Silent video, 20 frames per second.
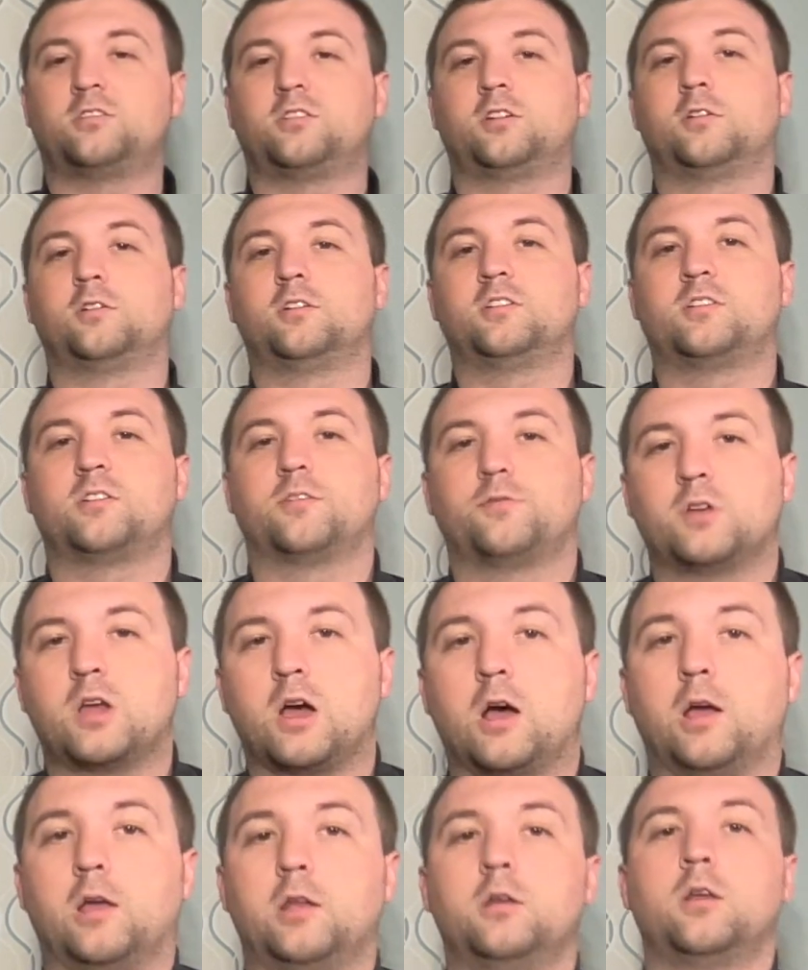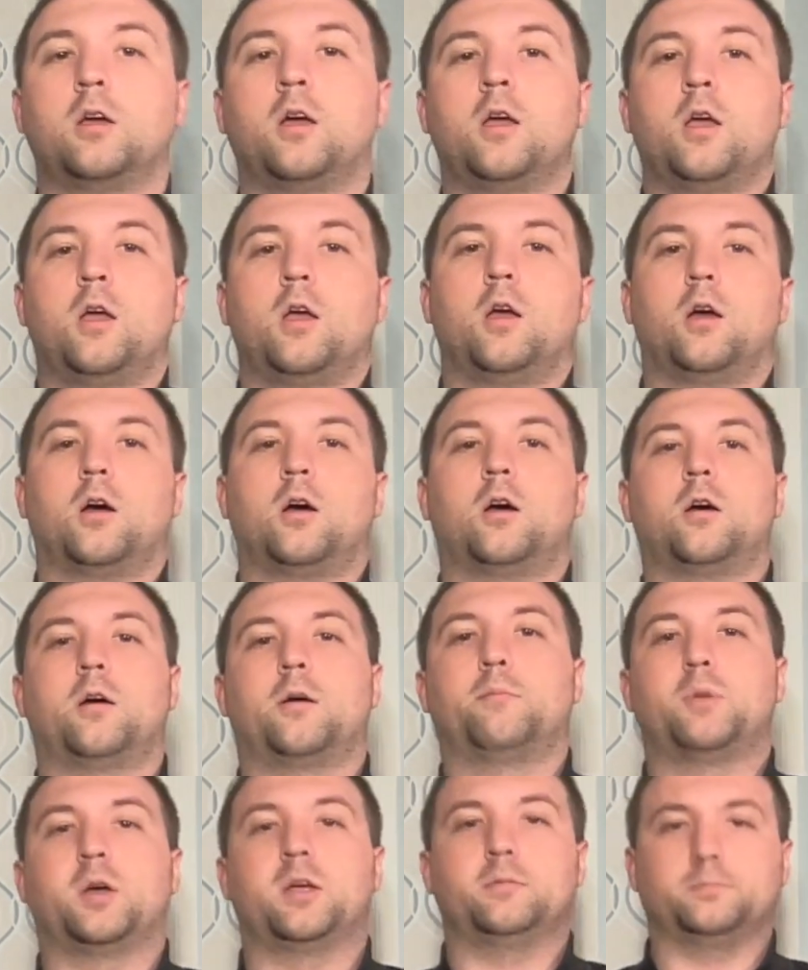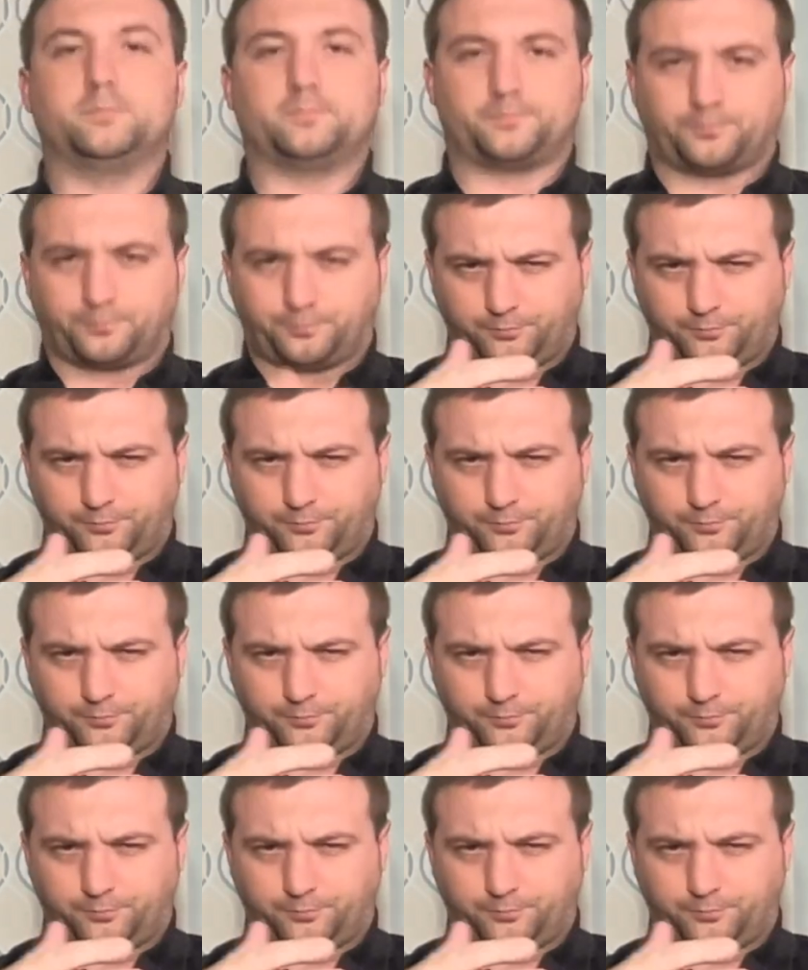series of nine. Uh, but